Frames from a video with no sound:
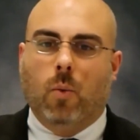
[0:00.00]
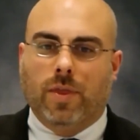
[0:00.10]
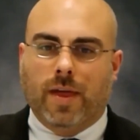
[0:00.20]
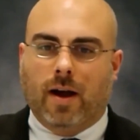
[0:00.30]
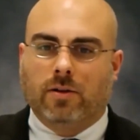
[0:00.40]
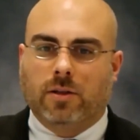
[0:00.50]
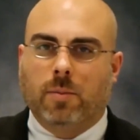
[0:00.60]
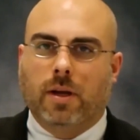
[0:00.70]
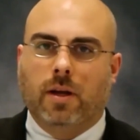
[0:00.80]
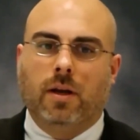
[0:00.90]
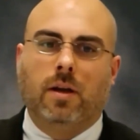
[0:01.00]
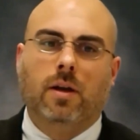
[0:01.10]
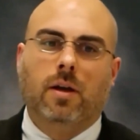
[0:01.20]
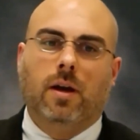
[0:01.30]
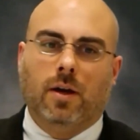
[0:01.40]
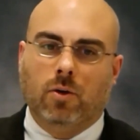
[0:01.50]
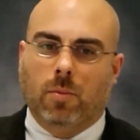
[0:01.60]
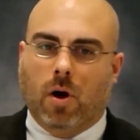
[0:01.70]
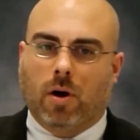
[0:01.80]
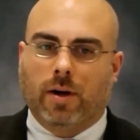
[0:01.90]
without submitting a new
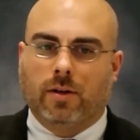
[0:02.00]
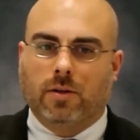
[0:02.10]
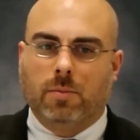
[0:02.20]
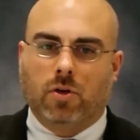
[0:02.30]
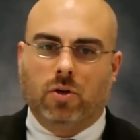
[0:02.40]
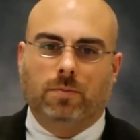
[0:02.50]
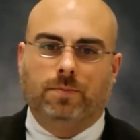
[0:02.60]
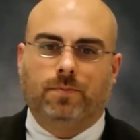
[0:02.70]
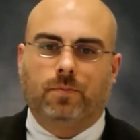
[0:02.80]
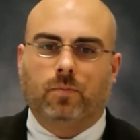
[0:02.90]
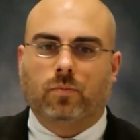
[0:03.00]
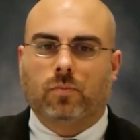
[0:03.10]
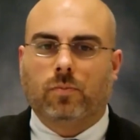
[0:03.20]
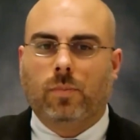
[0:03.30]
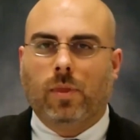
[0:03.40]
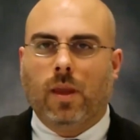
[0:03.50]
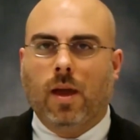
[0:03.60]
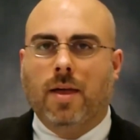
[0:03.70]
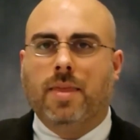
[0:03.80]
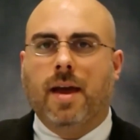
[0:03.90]
marketing submission.
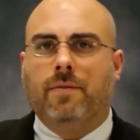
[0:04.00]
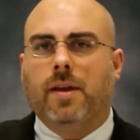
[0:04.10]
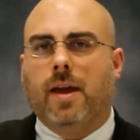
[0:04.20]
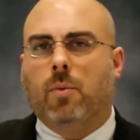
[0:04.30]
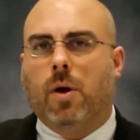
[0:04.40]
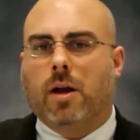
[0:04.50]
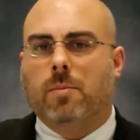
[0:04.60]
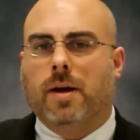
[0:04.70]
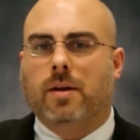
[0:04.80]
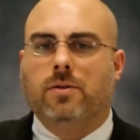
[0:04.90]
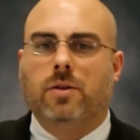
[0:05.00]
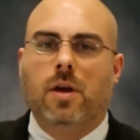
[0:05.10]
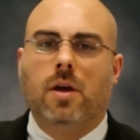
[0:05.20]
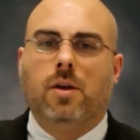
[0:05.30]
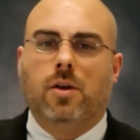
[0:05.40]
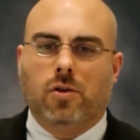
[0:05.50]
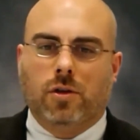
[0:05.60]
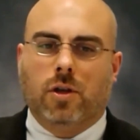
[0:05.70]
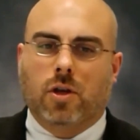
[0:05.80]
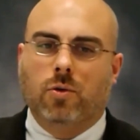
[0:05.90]
The FDA recommends
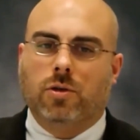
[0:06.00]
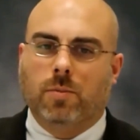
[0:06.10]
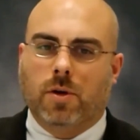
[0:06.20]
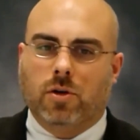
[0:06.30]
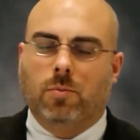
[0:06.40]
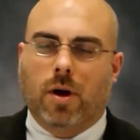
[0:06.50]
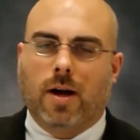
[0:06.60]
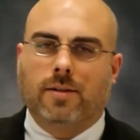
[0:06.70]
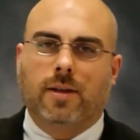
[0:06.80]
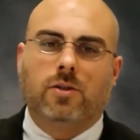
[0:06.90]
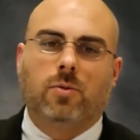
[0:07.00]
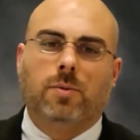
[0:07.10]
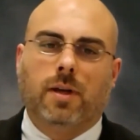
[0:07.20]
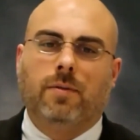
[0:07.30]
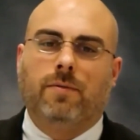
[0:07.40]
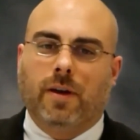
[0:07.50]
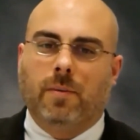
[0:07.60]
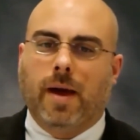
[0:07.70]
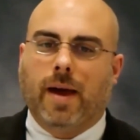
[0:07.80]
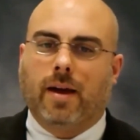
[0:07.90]
using the Q submission process to obtain
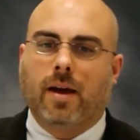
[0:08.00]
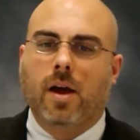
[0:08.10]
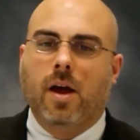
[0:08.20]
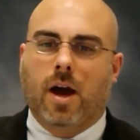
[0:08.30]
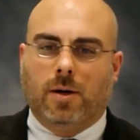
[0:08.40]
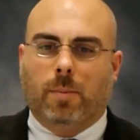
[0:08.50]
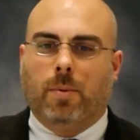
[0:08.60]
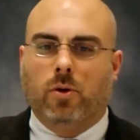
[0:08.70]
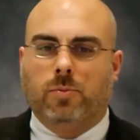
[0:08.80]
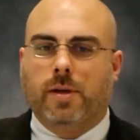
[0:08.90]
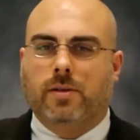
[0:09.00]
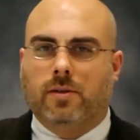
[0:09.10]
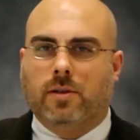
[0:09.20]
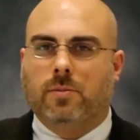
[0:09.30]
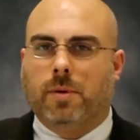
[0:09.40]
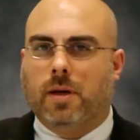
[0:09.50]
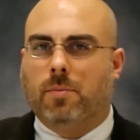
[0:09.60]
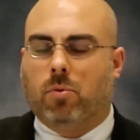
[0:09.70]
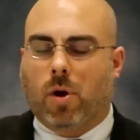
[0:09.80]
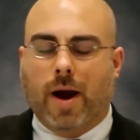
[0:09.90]
feedback on a proposed
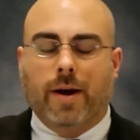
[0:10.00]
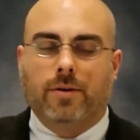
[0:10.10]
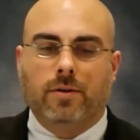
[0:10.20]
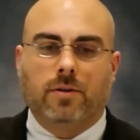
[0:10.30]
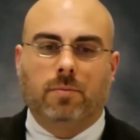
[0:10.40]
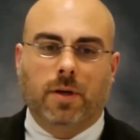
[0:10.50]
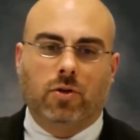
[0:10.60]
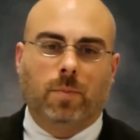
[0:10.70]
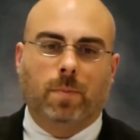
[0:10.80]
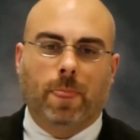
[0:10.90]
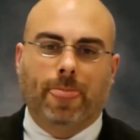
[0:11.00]
PCCP prior to submission.